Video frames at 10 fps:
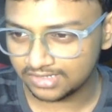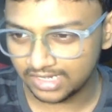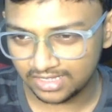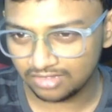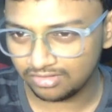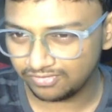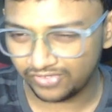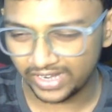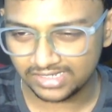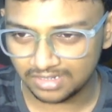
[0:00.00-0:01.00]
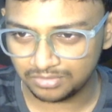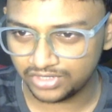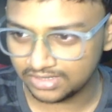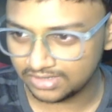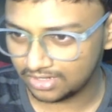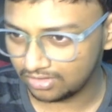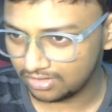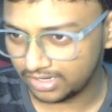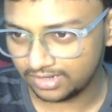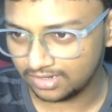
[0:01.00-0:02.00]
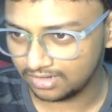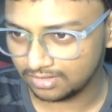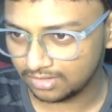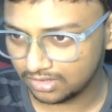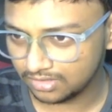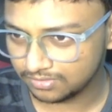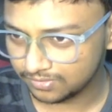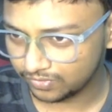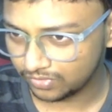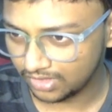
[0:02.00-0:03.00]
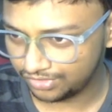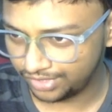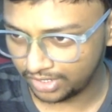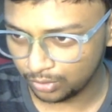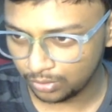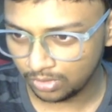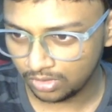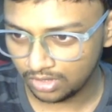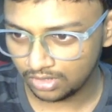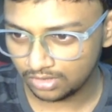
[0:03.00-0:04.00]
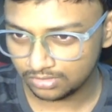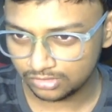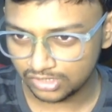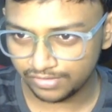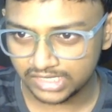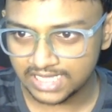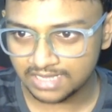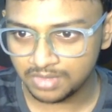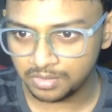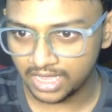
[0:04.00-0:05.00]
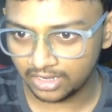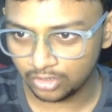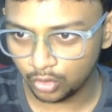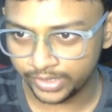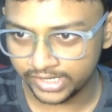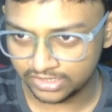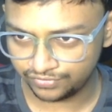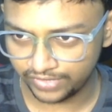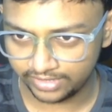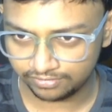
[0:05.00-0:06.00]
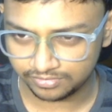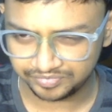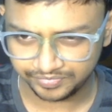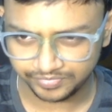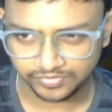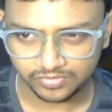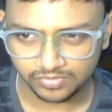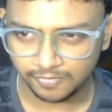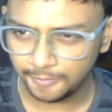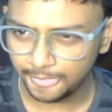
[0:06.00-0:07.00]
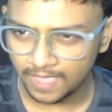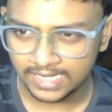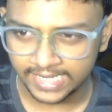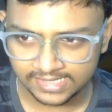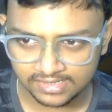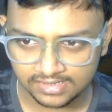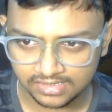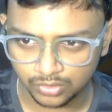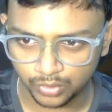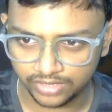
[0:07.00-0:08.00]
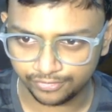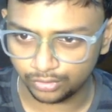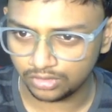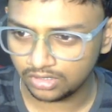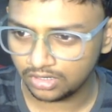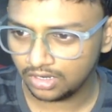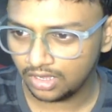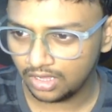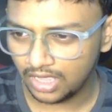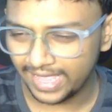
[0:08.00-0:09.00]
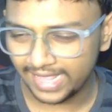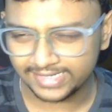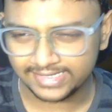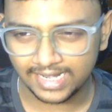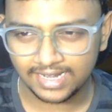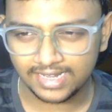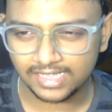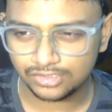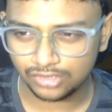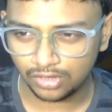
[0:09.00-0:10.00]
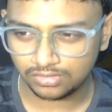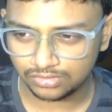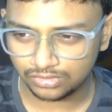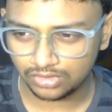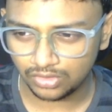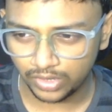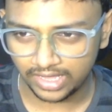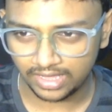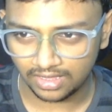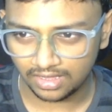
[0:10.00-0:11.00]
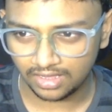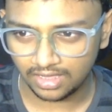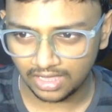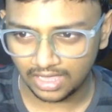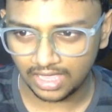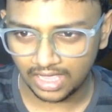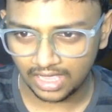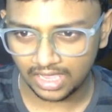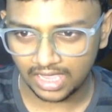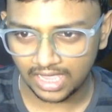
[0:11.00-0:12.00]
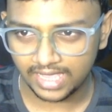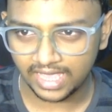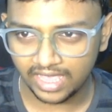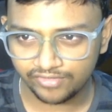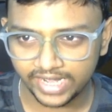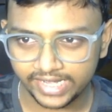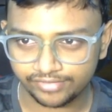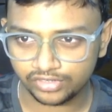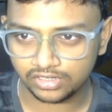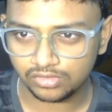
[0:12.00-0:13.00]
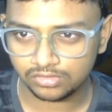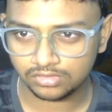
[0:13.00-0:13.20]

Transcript: Like he'll find some tricks and all, and he'll trick you. So I was thinking maybe I can go queen h5, knight g6, rook e4, and suddenly I saw, okay, I have knight f3. No?